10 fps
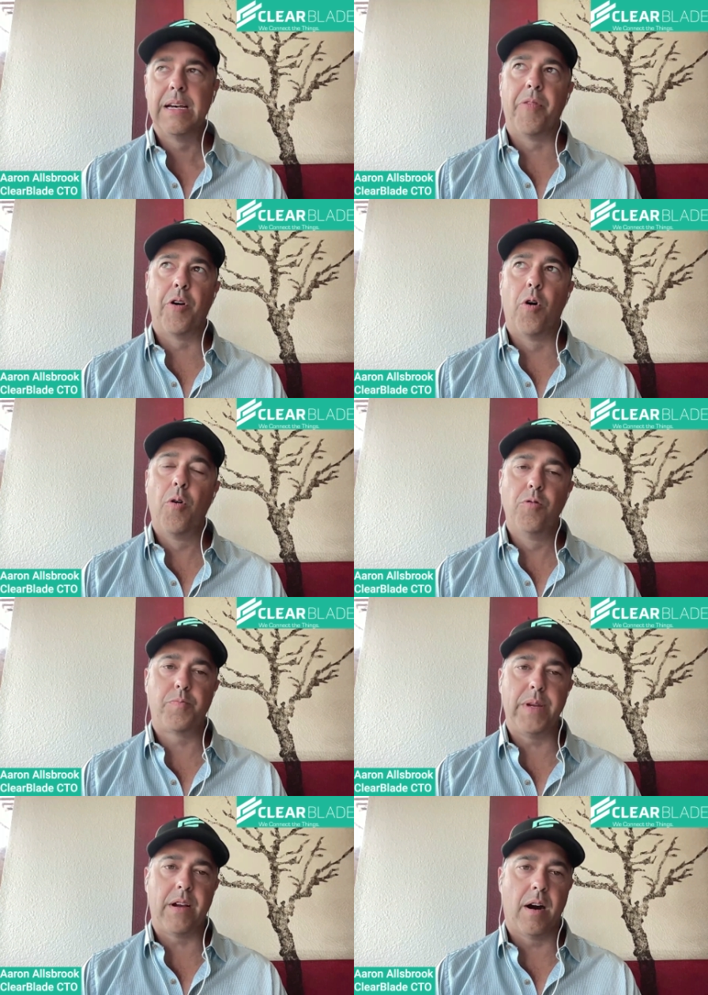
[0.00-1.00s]
Those
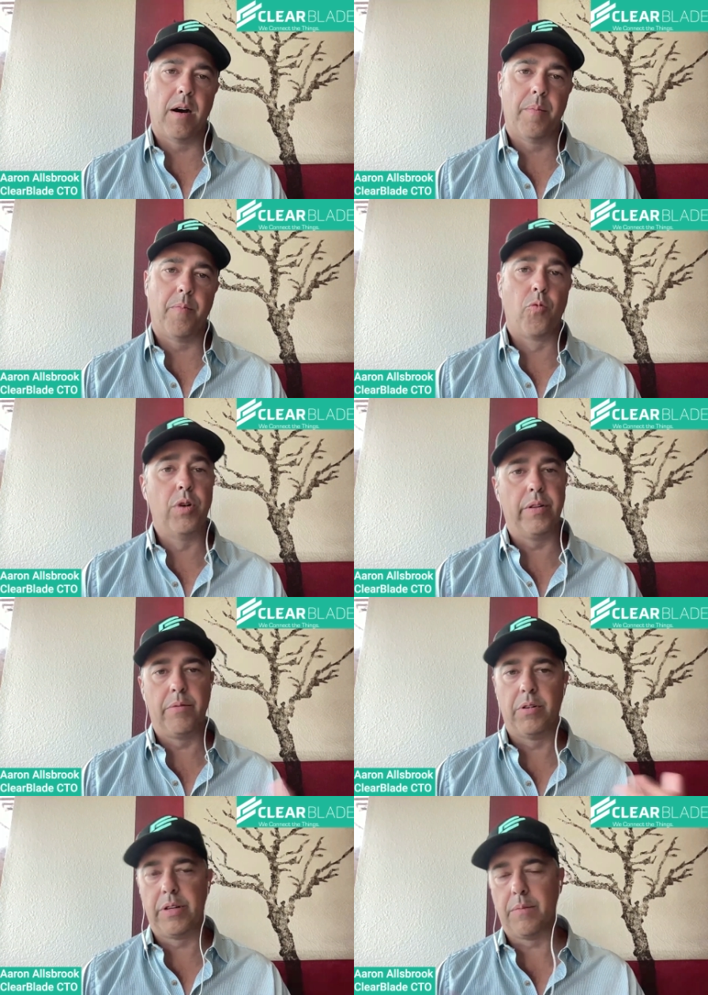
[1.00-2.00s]
become really,
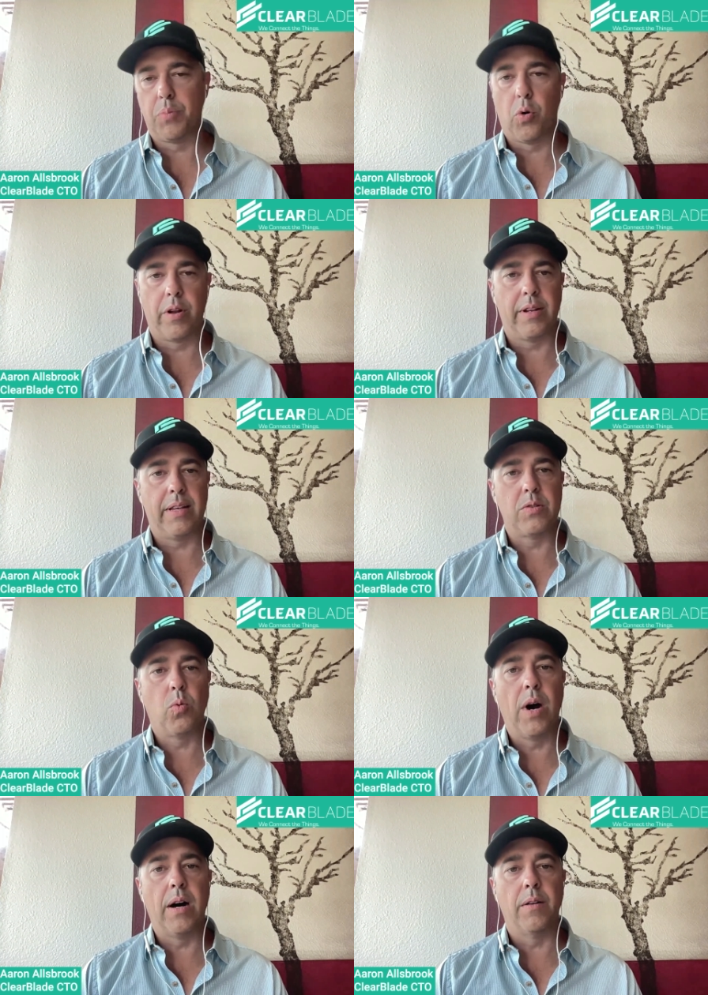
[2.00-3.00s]
really important as
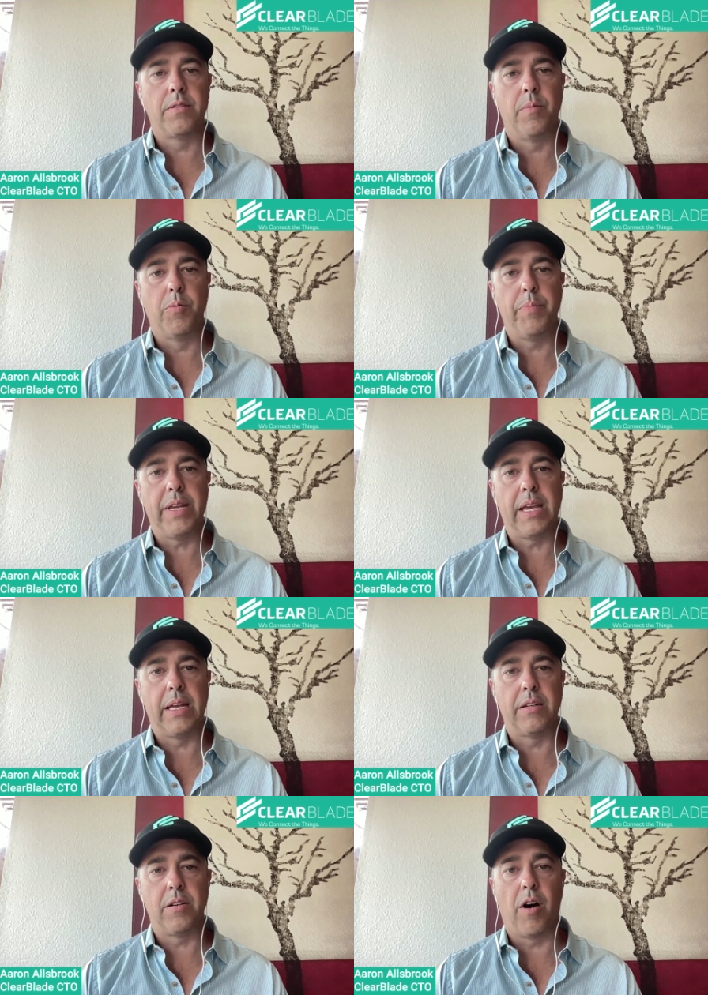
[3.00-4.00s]
well to
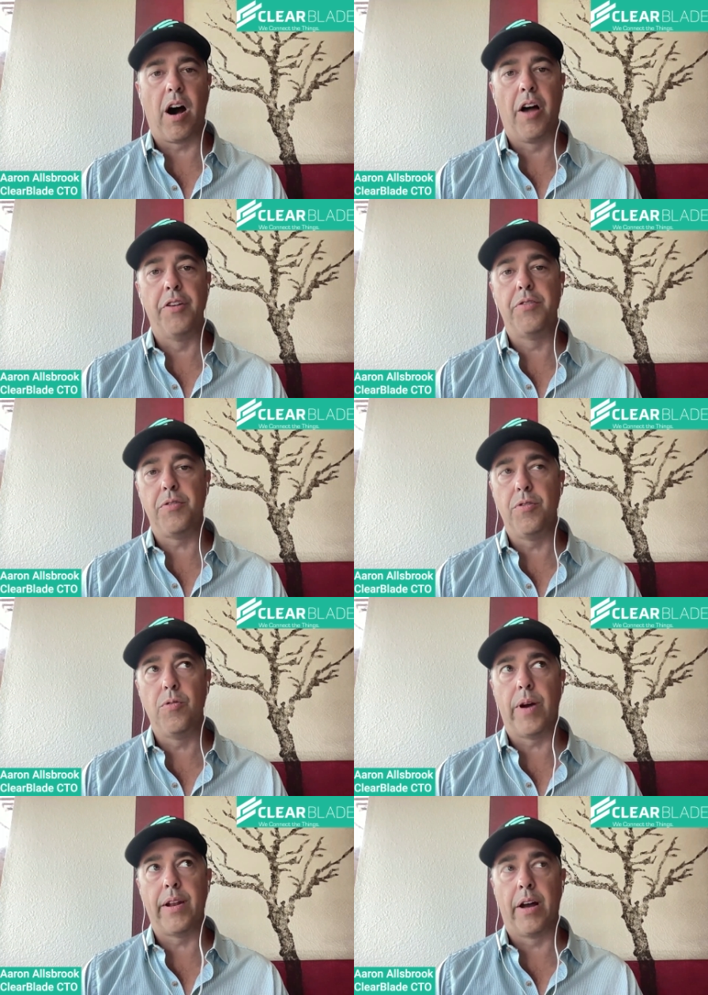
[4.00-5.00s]
begin to
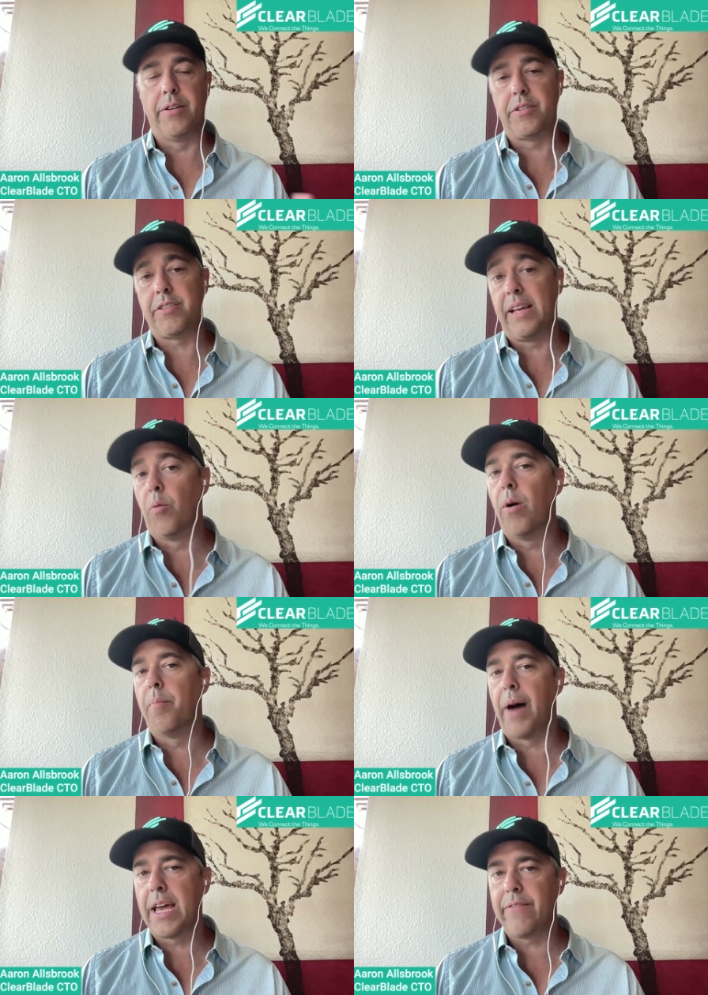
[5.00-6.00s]
undo and understand what
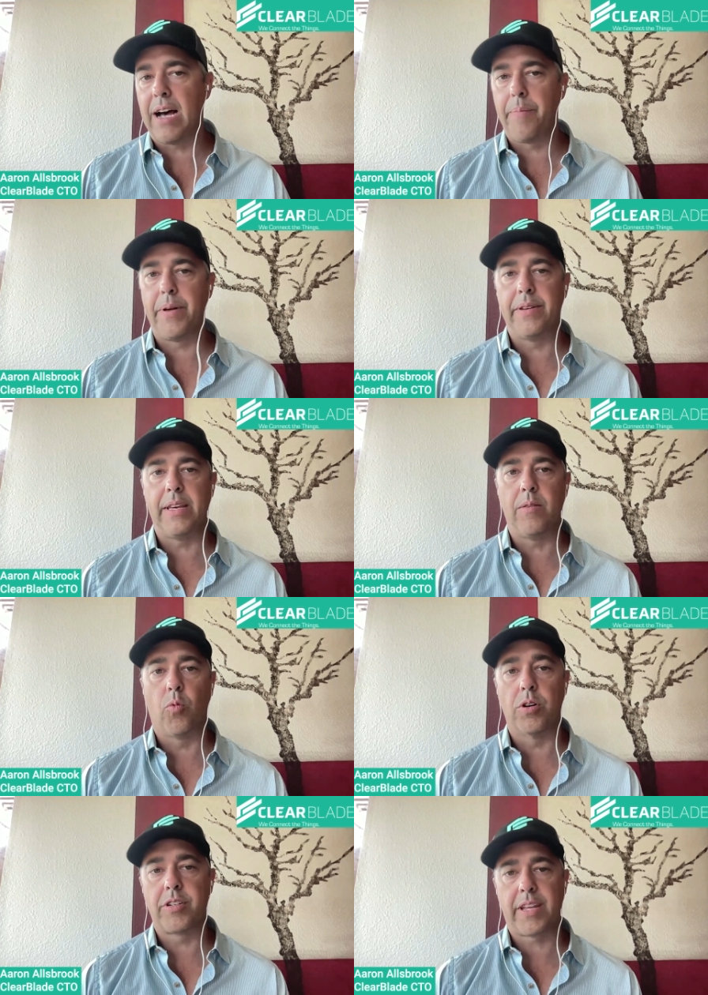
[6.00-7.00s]
might have happened
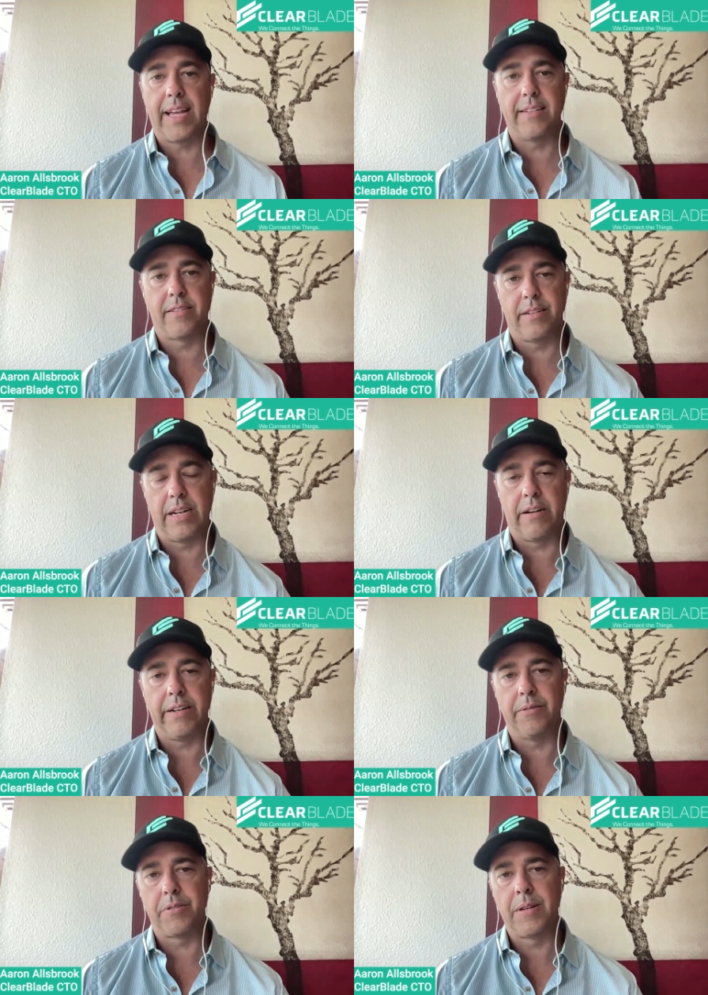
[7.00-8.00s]
in worst case
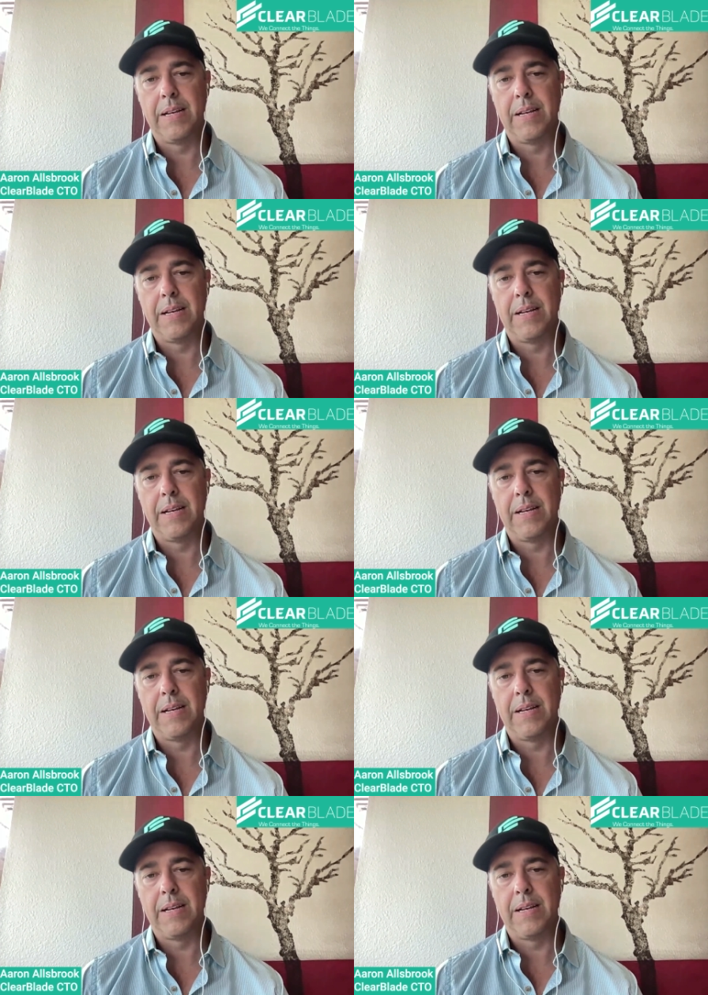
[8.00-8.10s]
scenarios.